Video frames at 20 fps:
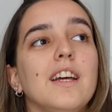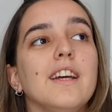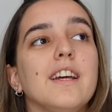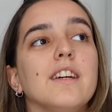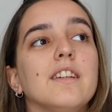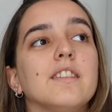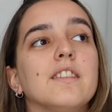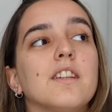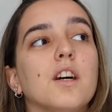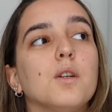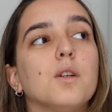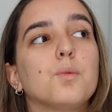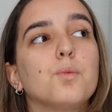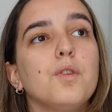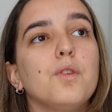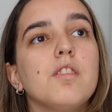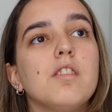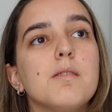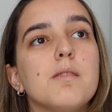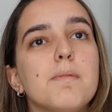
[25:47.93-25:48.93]
is a
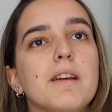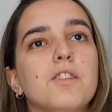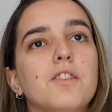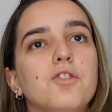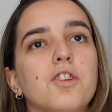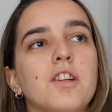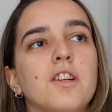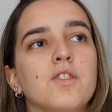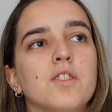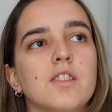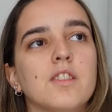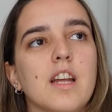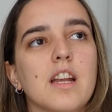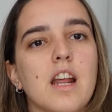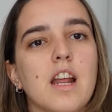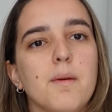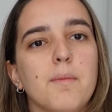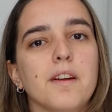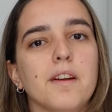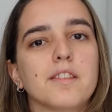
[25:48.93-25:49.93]
really big change in
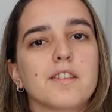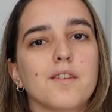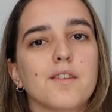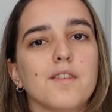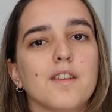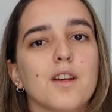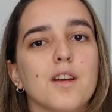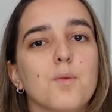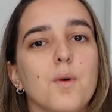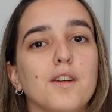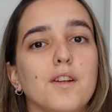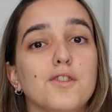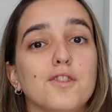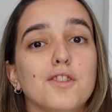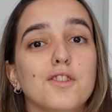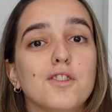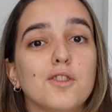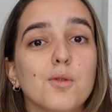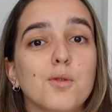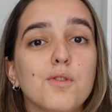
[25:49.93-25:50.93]
dynamic, because I feel like while
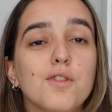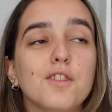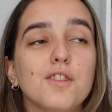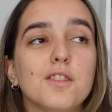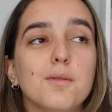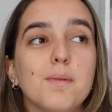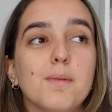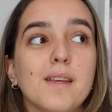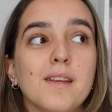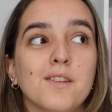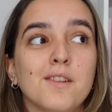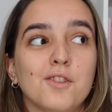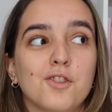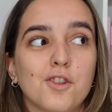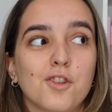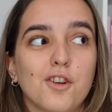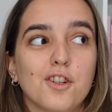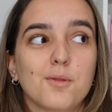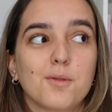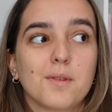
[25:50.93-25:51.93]
she's so used to being in
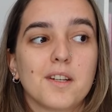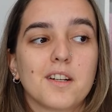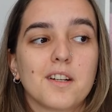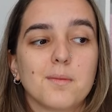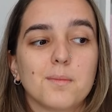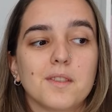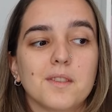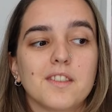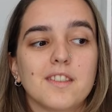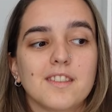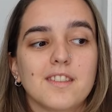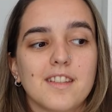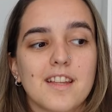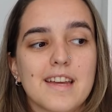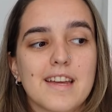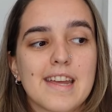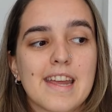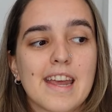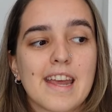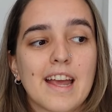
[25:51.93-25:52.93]
charge when it comes to
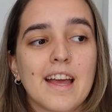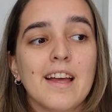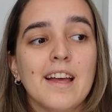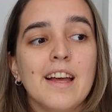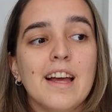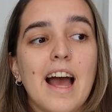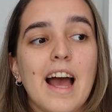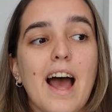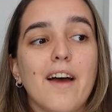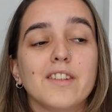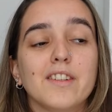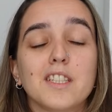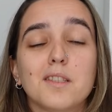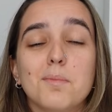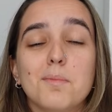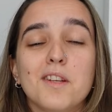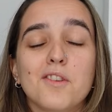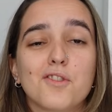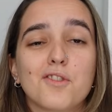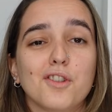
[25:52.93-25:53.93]
slaying, having to
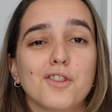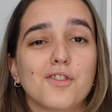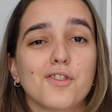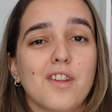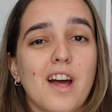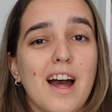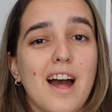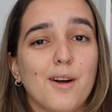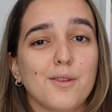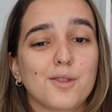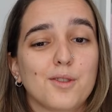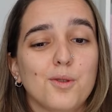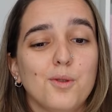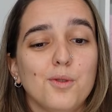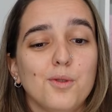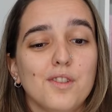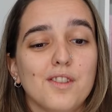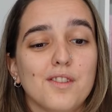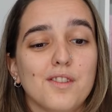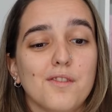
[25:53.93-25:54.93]
be in charge of the
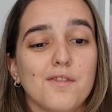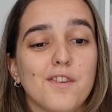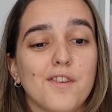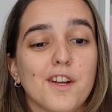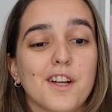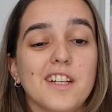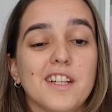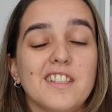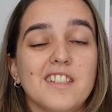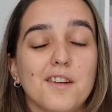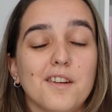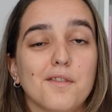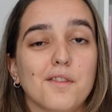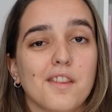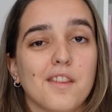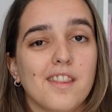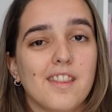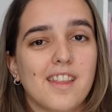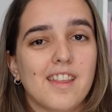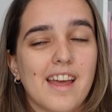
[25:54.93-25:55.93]
household is a very
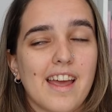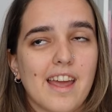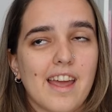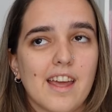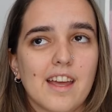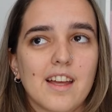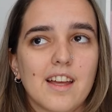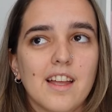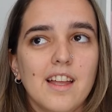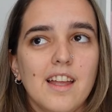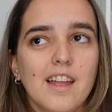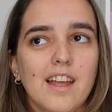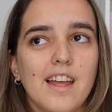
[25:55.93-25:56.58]
different thing.